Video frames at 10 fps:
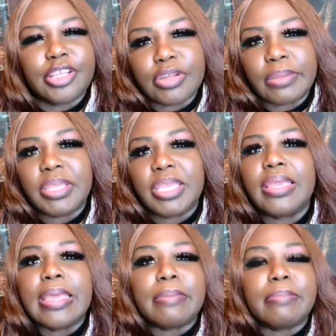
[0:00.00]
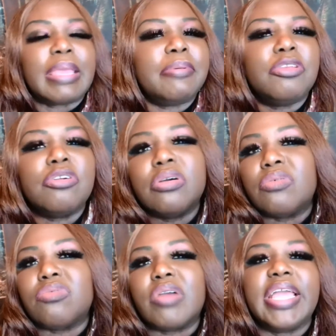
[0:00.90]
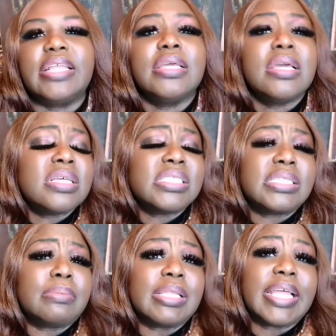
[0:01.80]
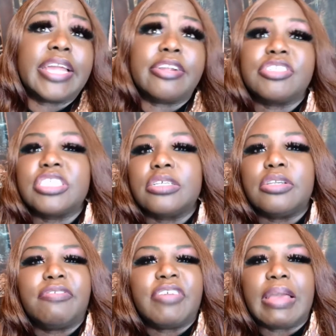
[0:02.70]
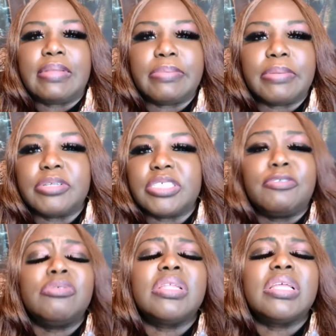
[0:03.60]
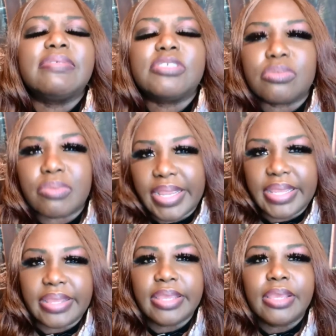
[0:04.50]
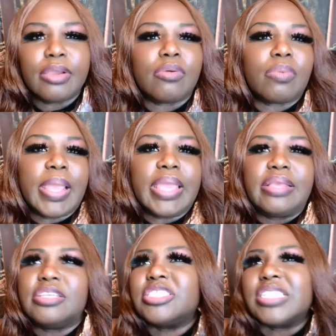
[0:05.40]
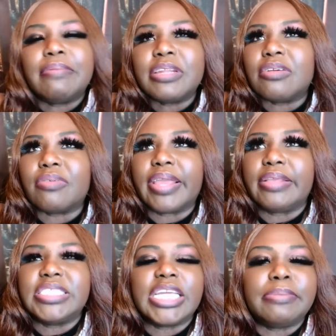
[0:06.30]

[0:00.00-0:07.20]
You know what I mean? Maybe you could write some letters to your family members. If you love to write and say, I'm going to write